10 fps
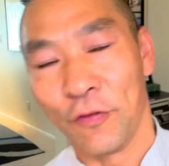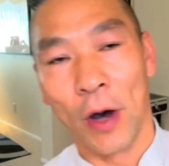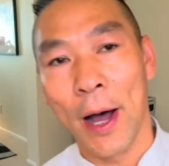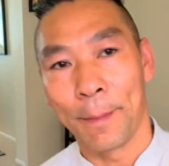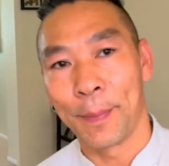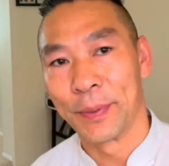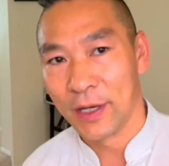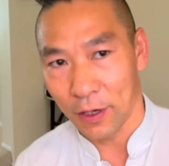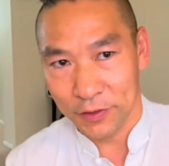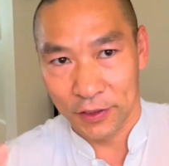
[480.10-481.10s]
up
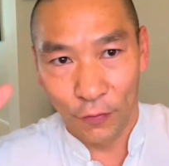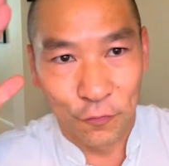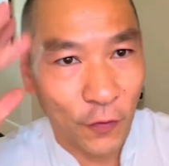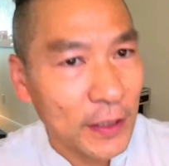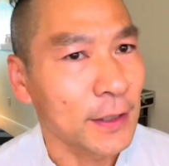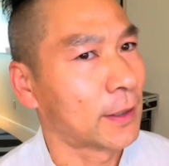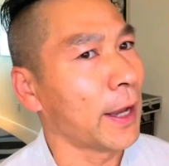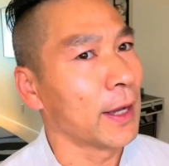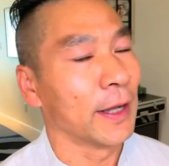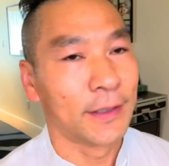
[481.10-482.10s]
because the first
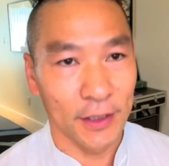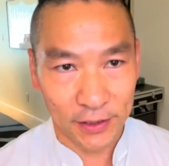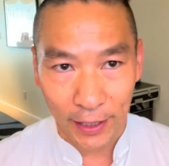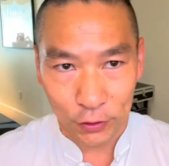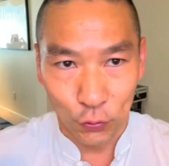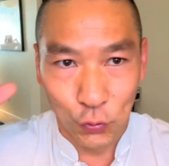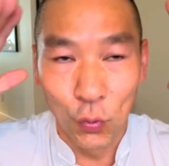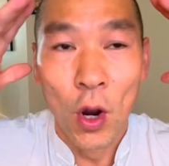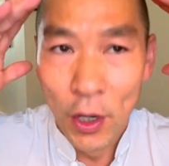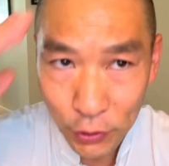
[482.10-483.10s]
day I decided to
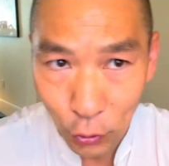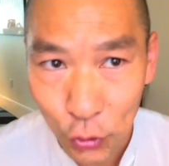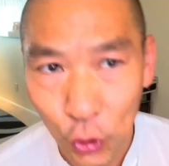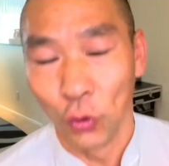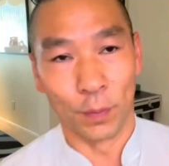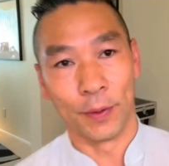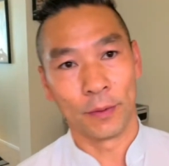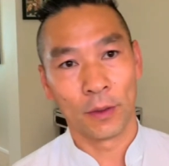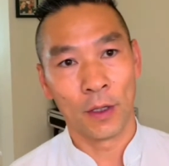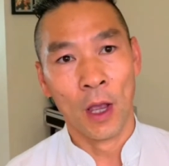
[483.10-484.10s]
do YouTube.
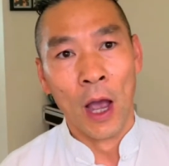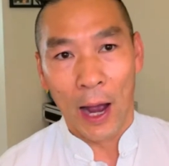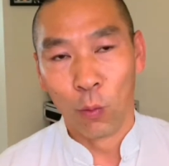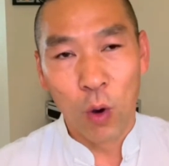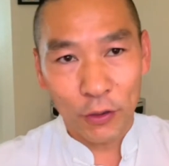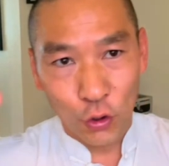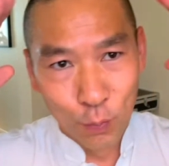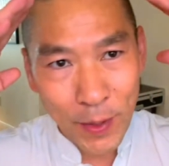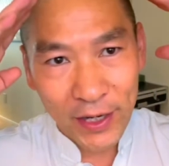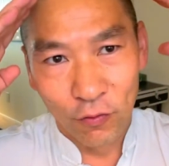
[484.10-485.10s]
I want to
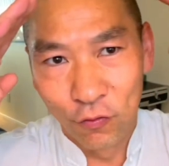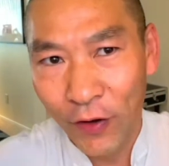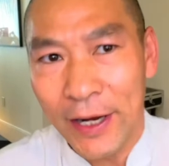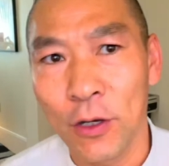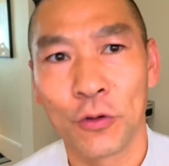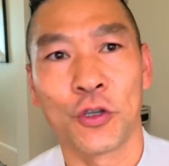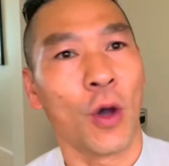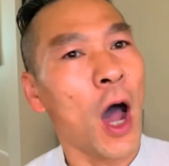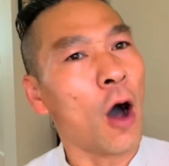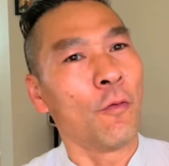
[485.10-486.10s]
make a video to
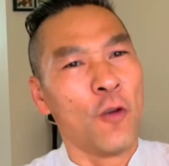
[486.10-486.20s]
help